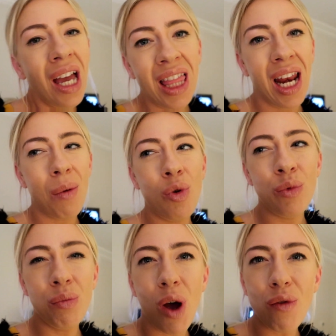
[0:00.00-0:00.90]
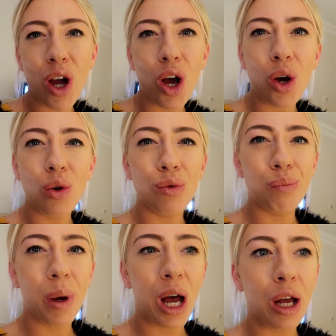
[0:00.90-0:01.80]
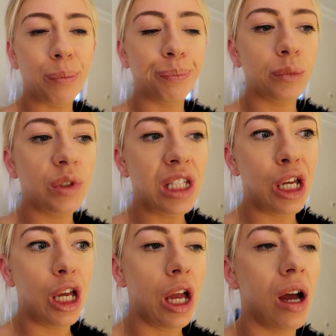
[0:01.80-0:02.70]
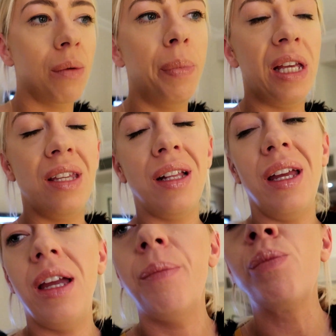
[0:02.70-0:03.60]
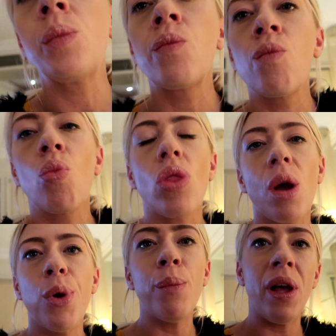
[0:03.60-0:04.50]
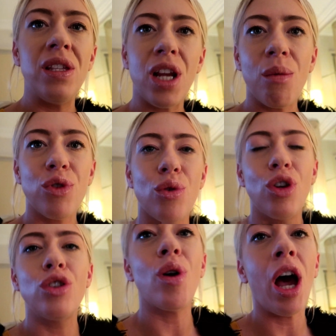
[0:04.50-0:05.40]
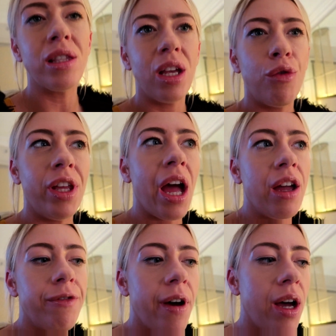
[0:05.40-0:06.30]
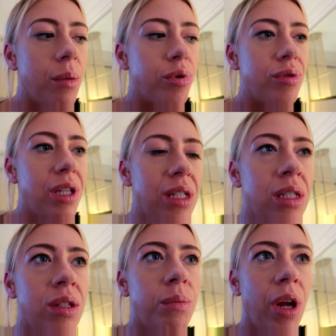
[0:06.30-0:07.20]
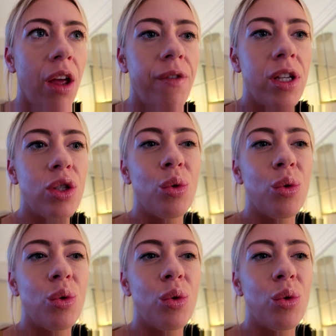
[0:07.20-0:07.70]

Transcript: And then I'm home tomorrow. But today I've basically put in my Instagram story. So I had like a really high fat protein breakfast.